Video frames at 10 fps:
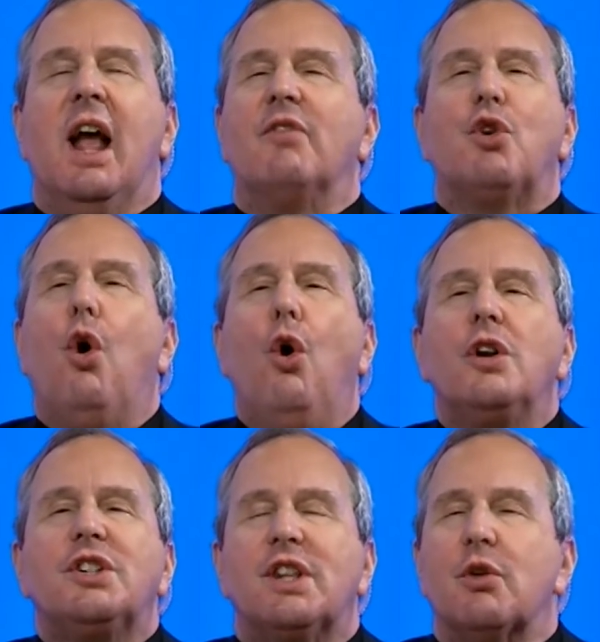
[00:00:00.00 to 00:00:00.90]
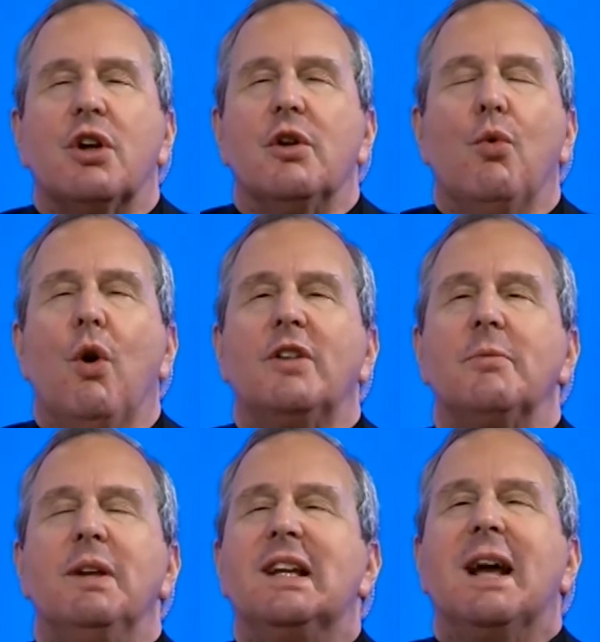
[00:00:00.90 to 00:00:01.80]
And of course they're going to want to
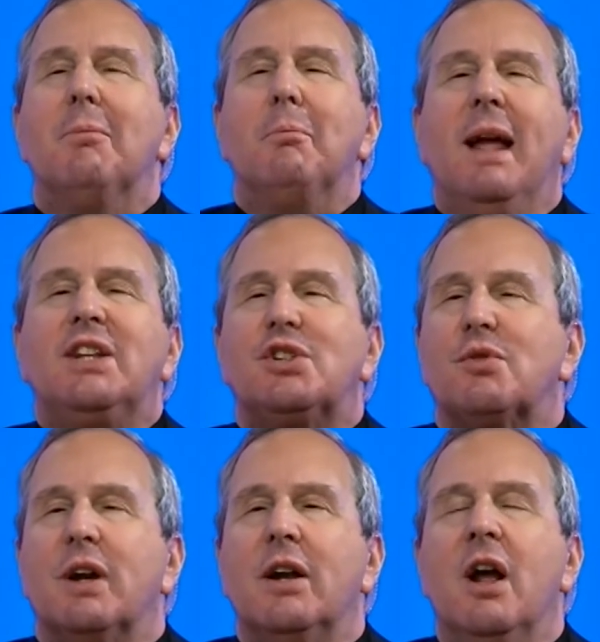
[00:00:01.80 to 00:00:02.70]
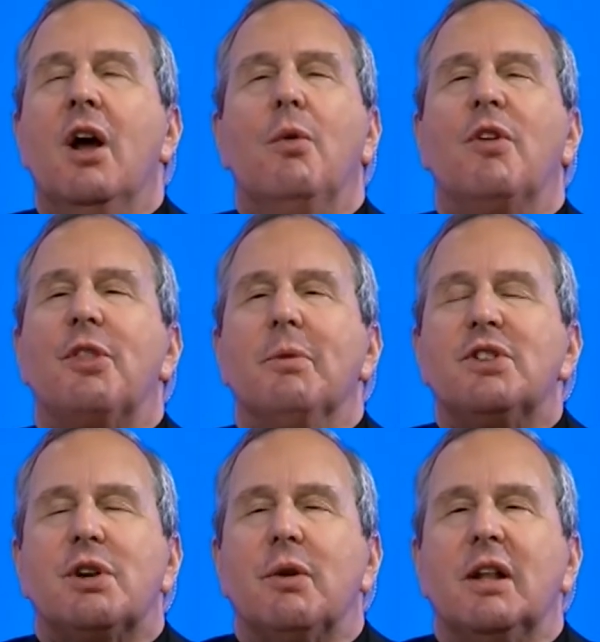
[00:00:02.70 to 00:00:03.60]
be commensurate with the
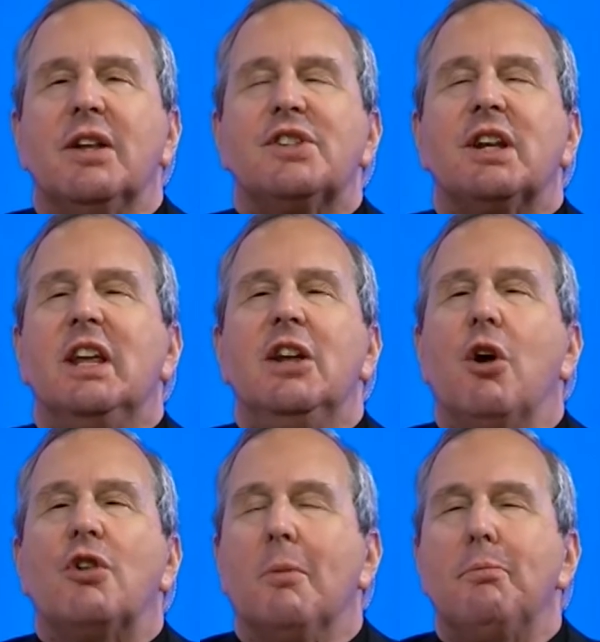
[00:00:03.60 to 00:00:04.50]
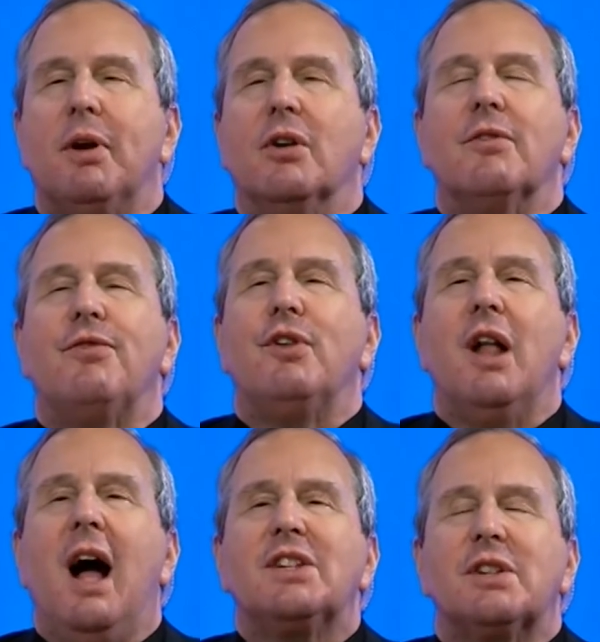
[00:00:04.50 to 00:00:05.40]
materialistic ego-comparative
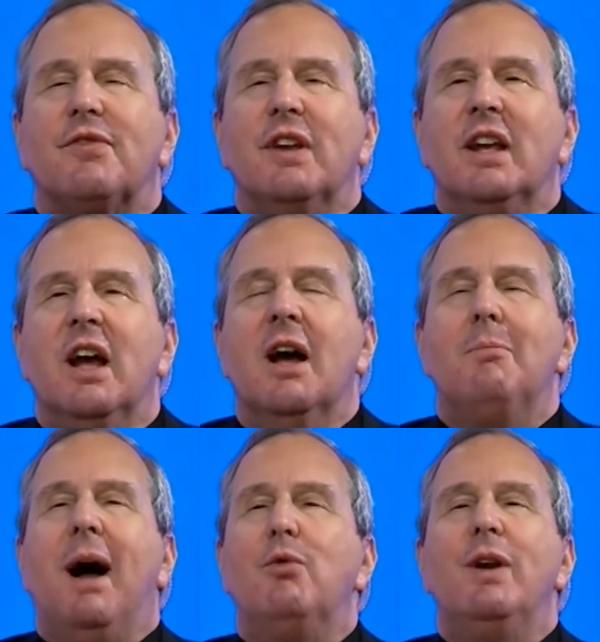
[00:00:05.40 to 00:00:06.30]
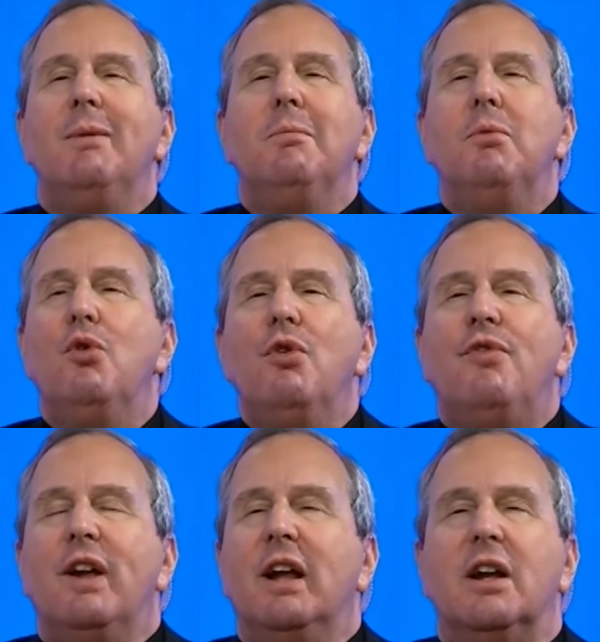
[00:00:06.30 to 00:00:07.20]
philosophy by
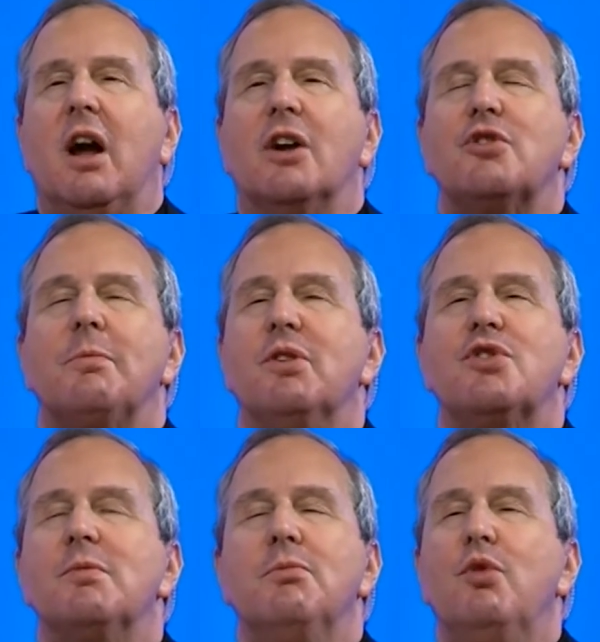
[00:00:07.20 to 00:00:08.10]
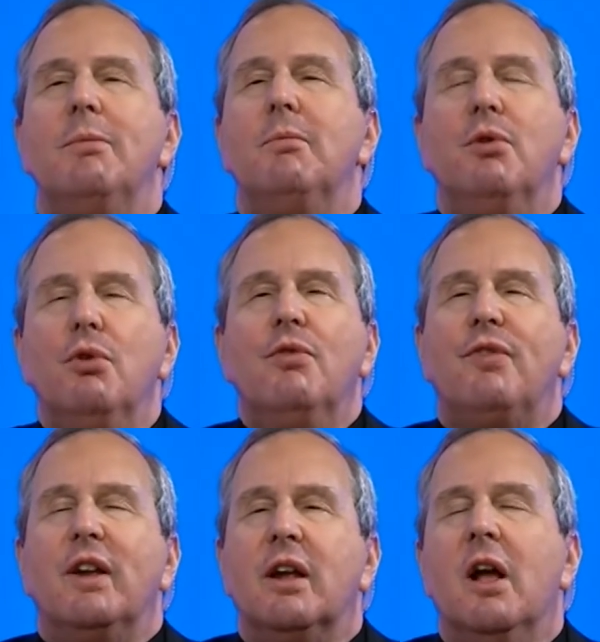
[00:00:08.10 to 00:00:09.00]
removing contribution,
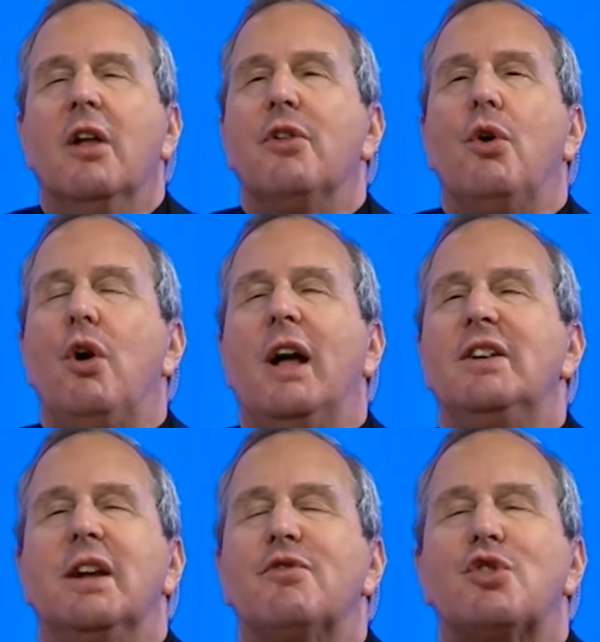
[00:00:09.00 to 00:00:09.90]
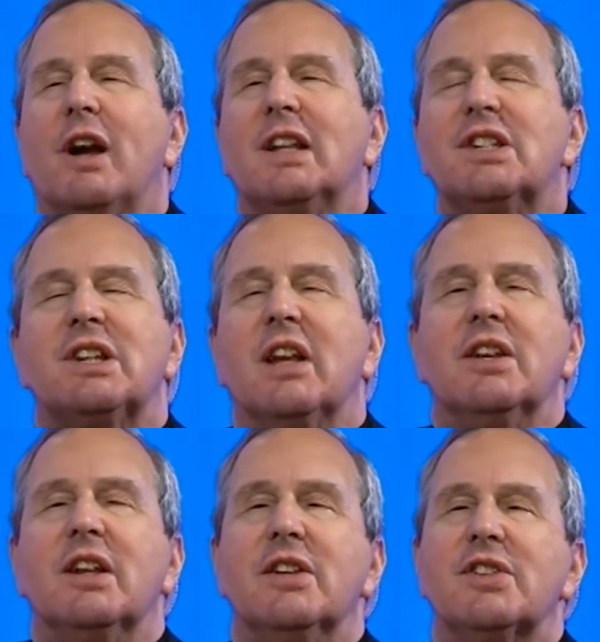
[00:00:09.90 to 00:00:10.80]
removing the whole idea of
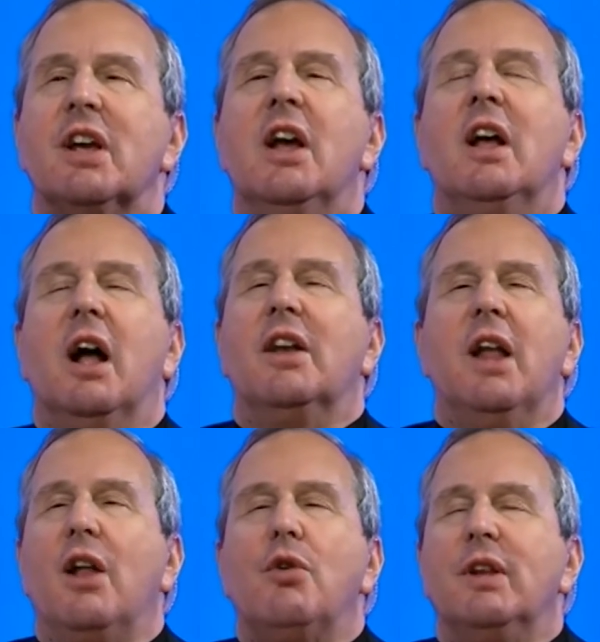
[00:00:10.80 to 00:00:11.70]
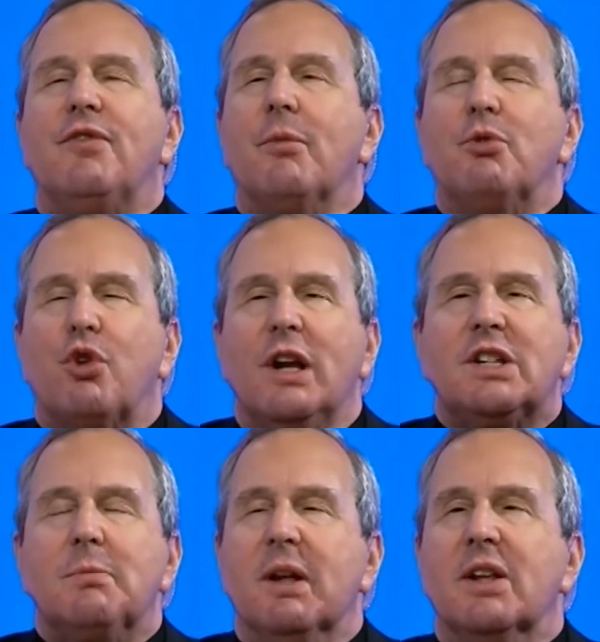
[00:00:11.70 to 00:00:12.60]
transcendence, not only from
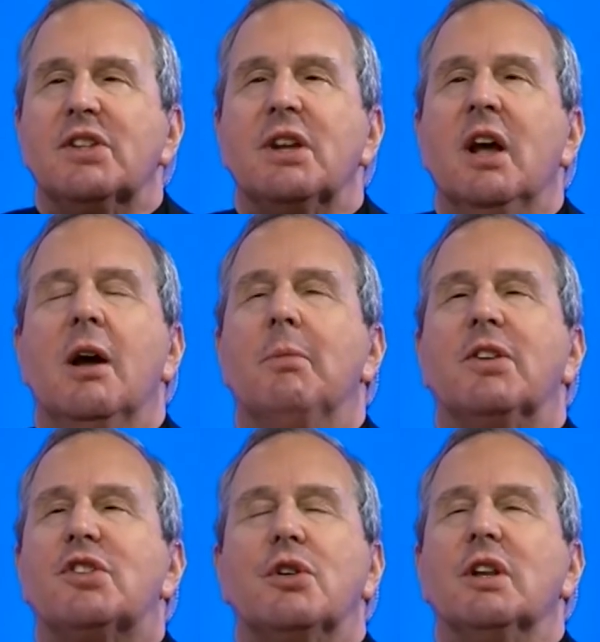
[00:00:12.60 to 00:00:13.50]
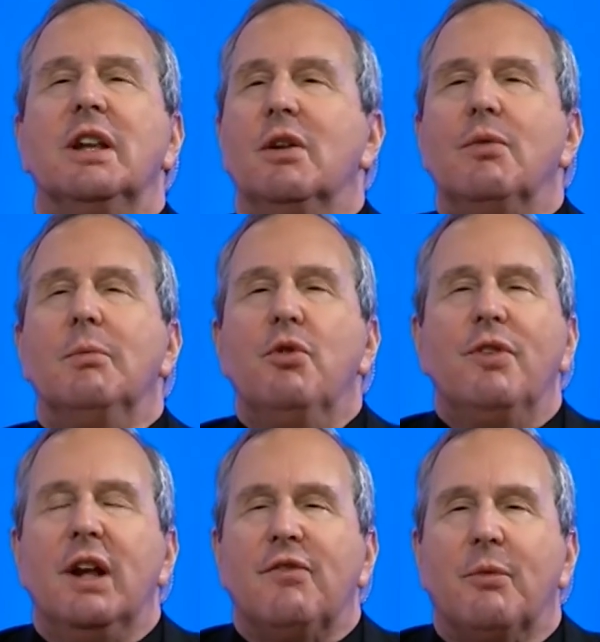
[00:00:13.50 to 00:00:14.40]
Christmas, happiness, but certainly
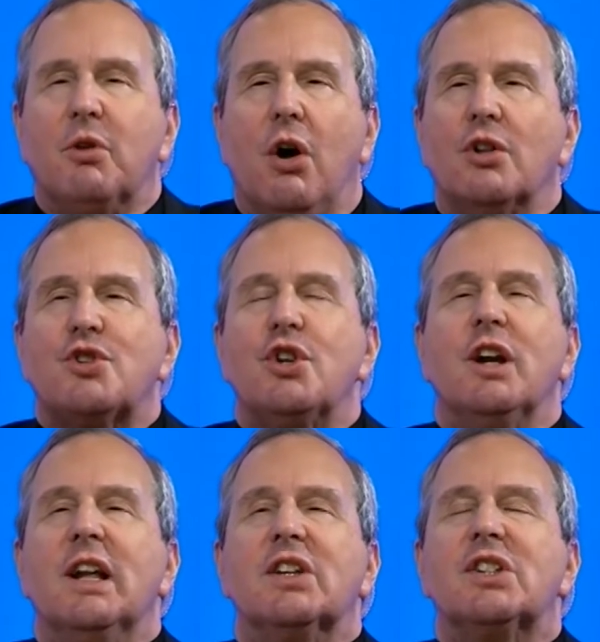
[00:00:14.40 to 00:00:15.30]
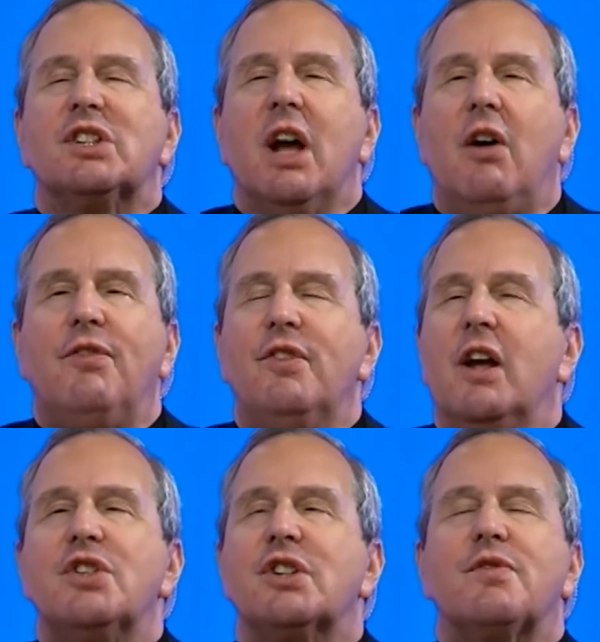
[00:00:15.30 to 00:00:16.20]
removing it from culture itself,
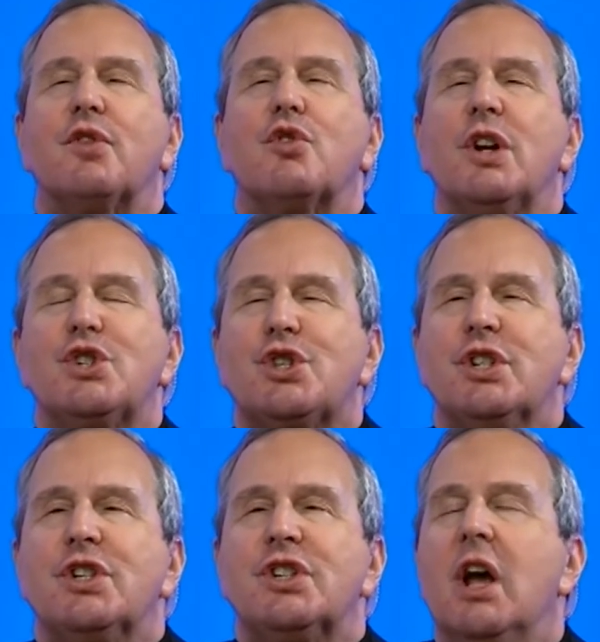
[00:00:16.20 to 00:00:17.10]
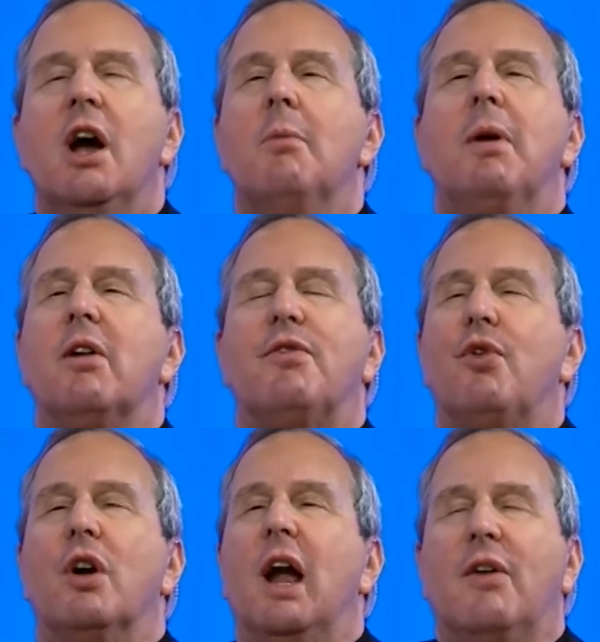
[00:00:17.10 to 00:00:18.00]
not just for Christians, but
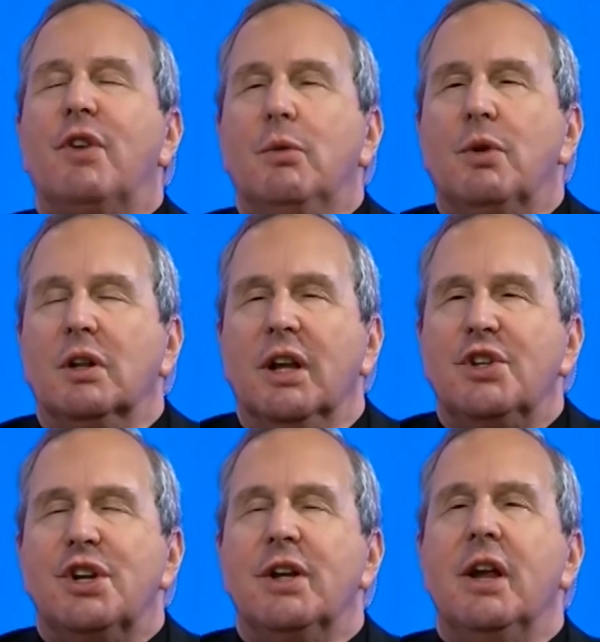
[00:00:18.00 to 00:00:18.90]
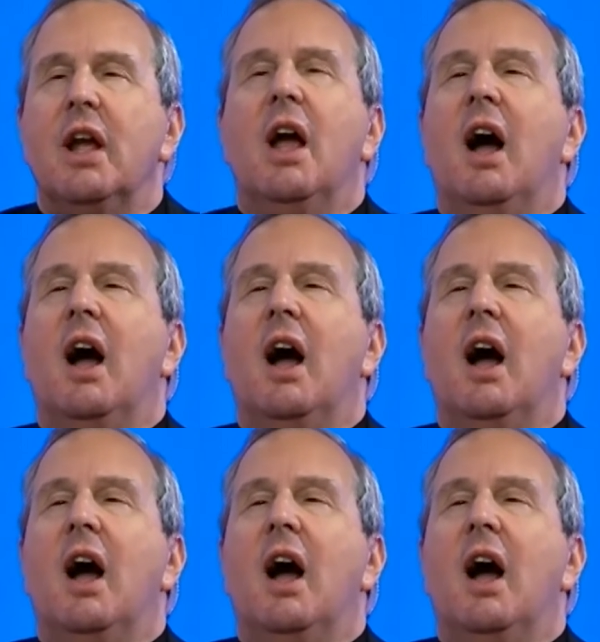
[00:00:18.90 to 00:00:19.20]
for every religion.